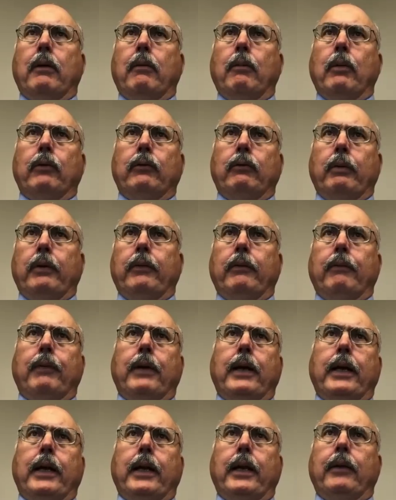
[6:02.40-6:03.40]
most recent
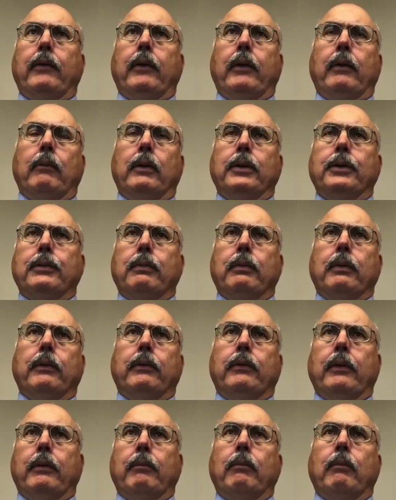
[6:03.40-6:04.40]
financing, which was
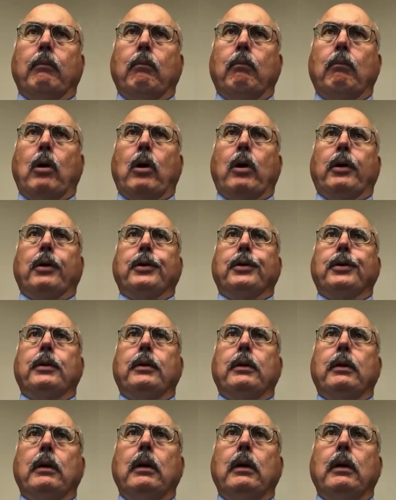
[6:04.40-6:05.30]
in March.